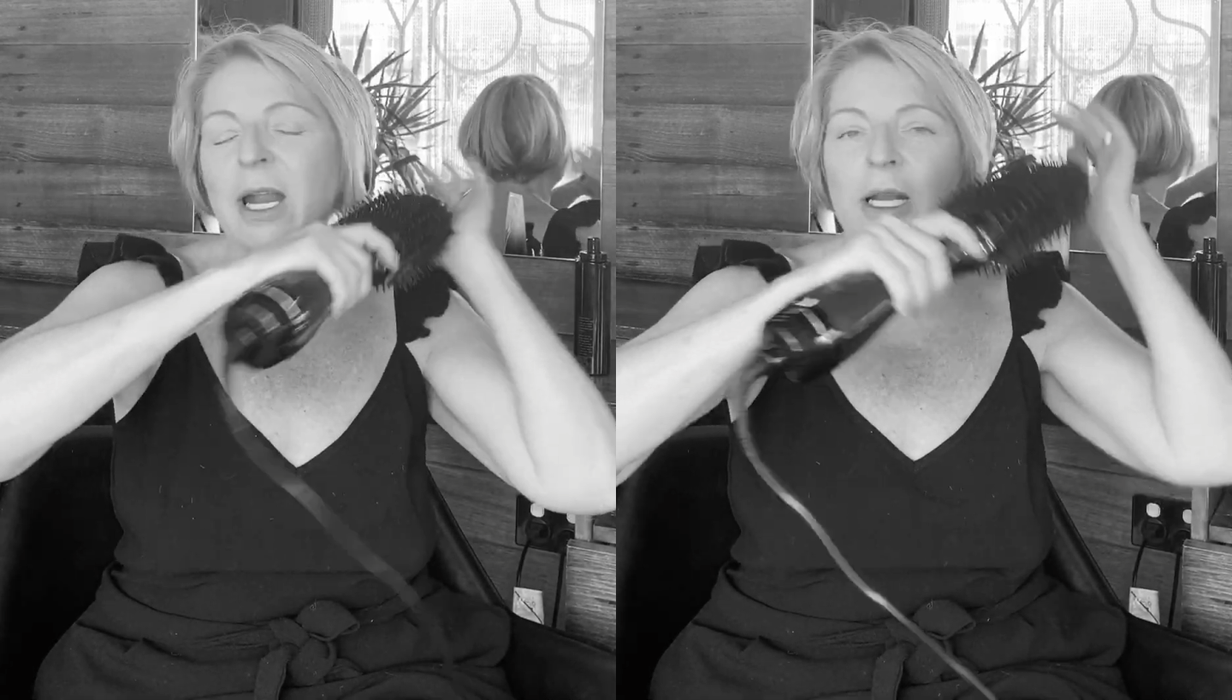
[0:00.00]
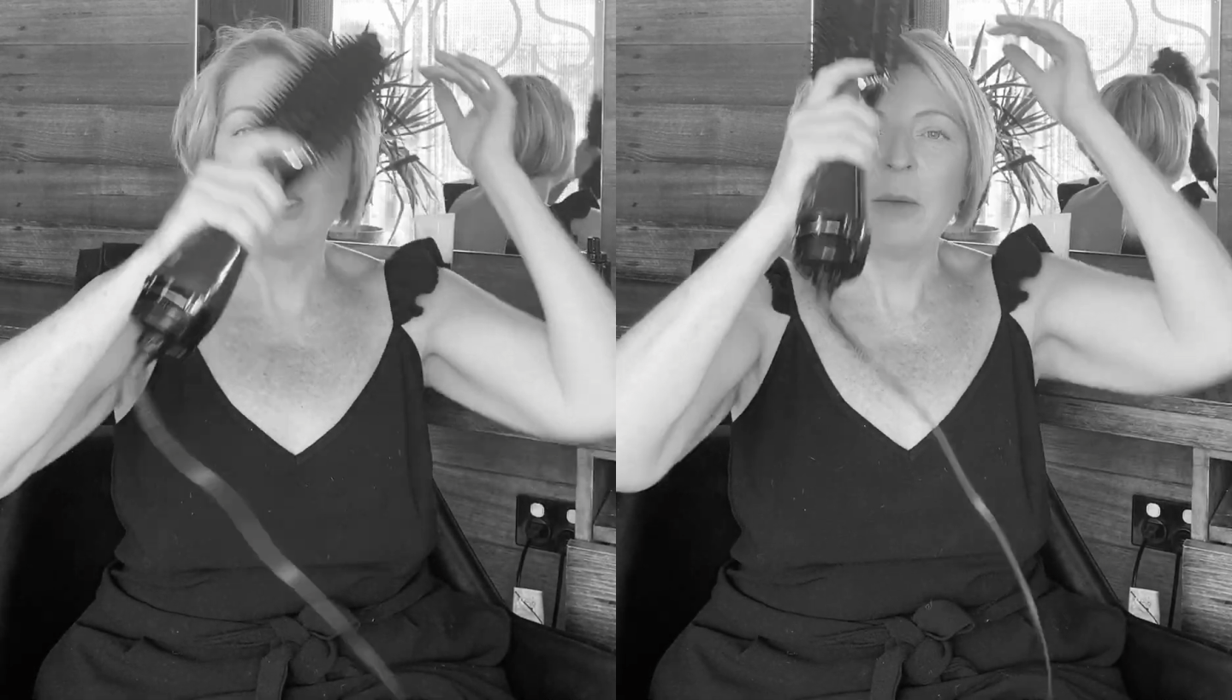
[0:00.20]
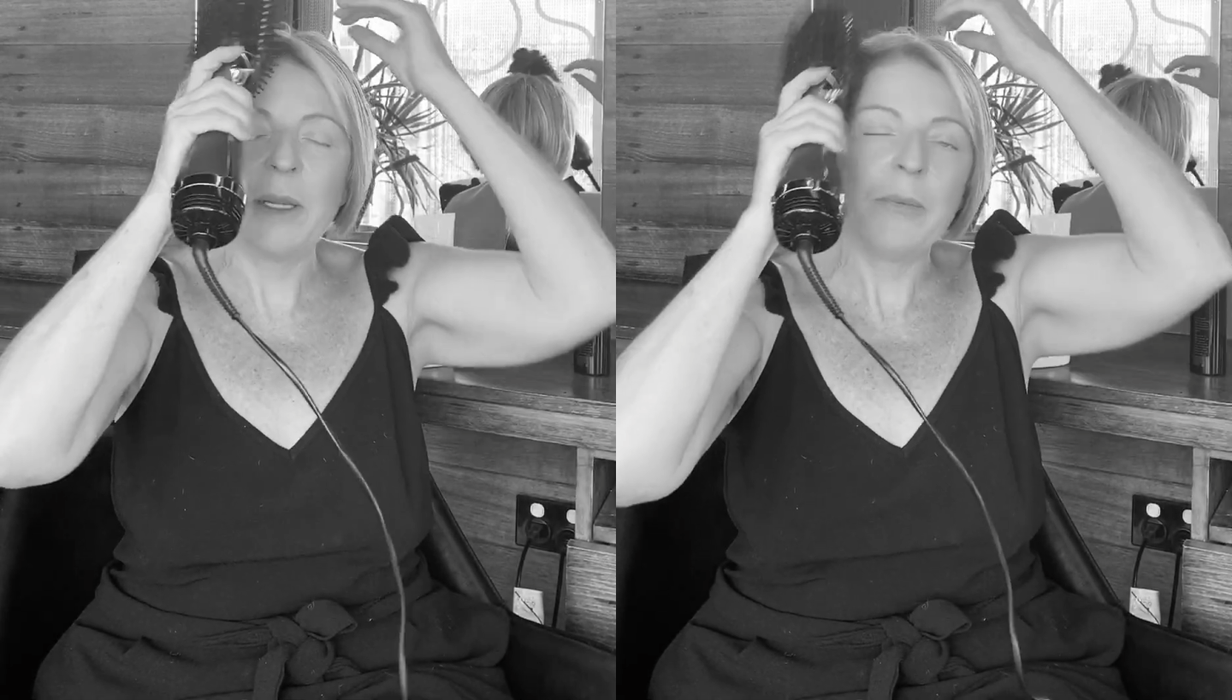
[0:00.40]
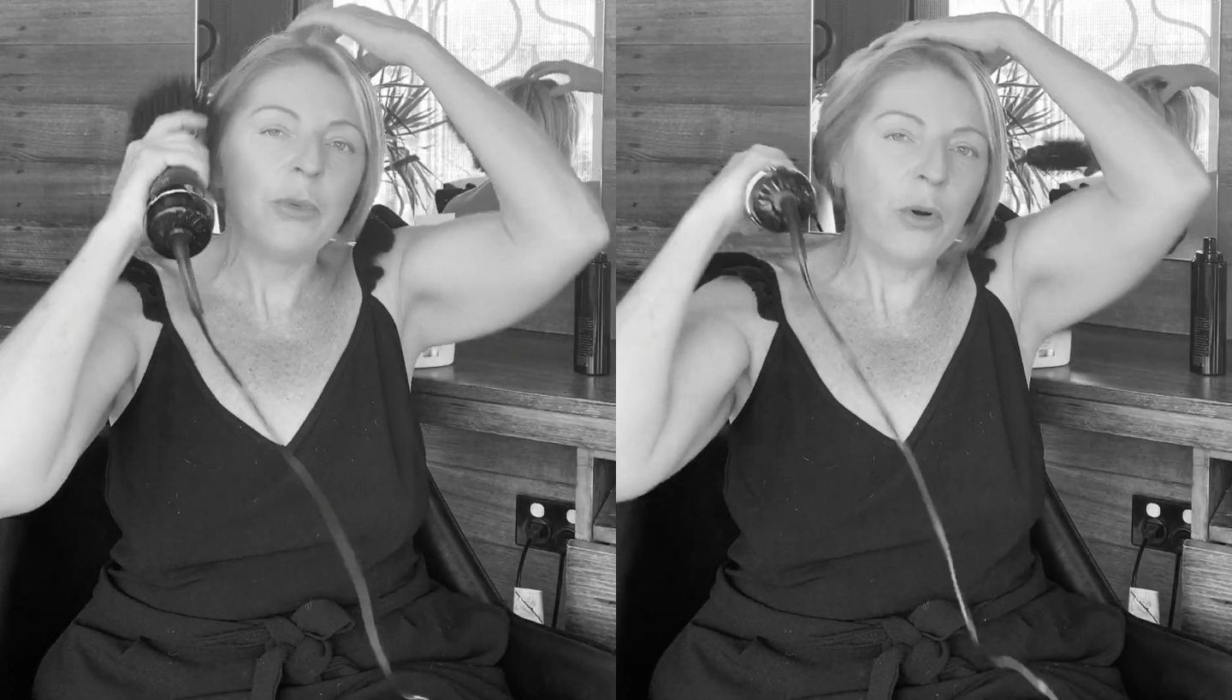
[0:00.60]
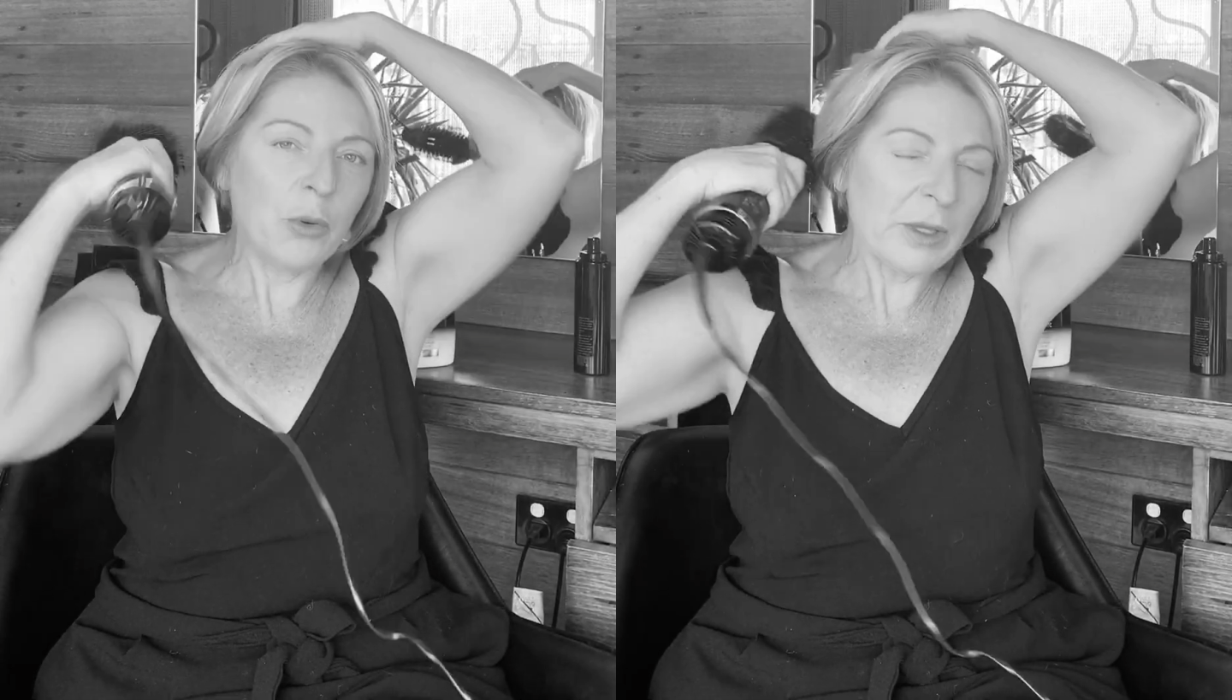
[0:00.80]
out a little bit
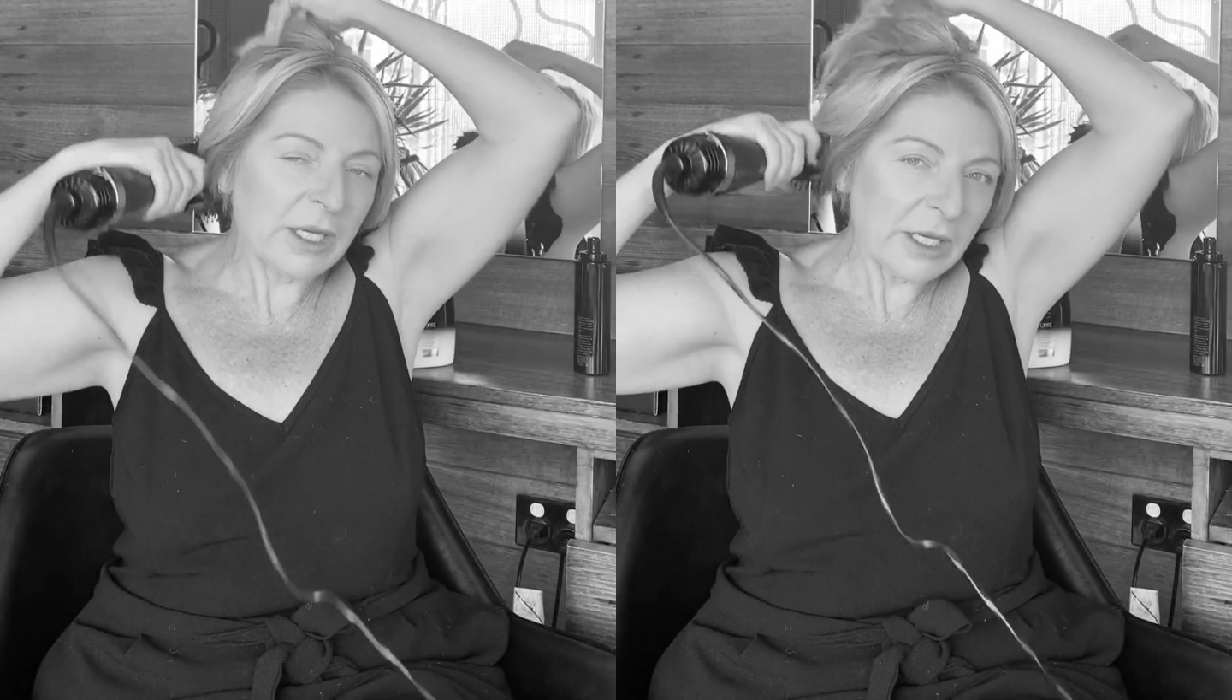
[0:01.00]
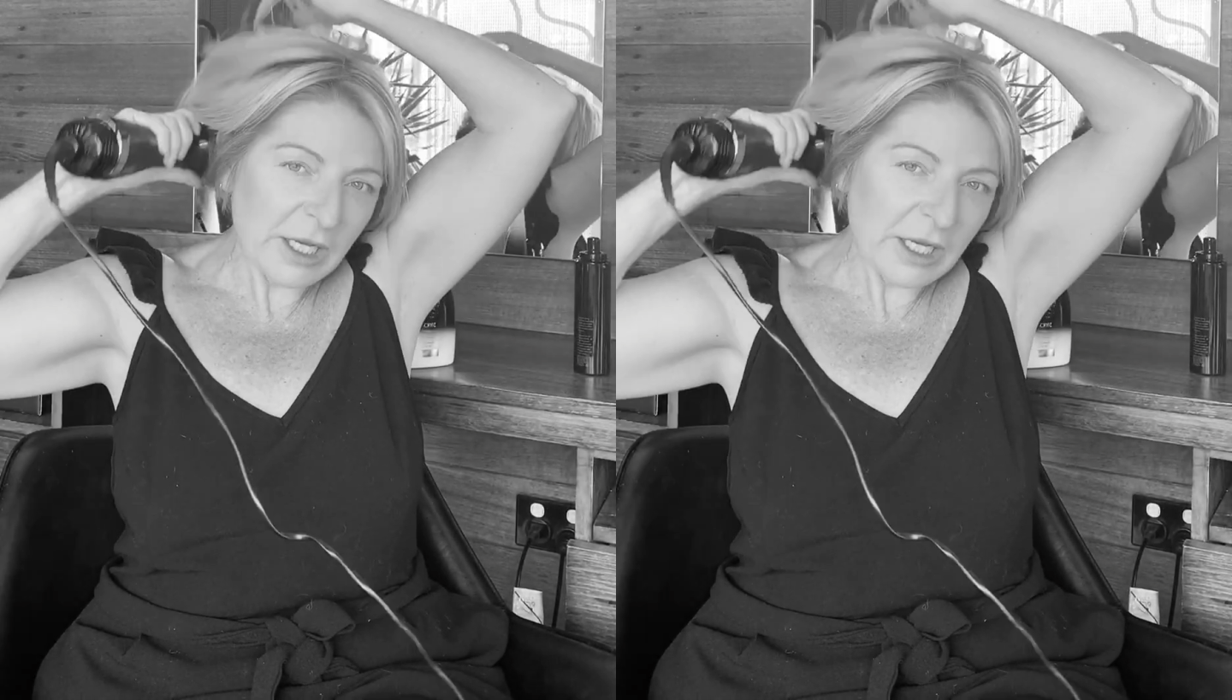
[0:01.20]
more with it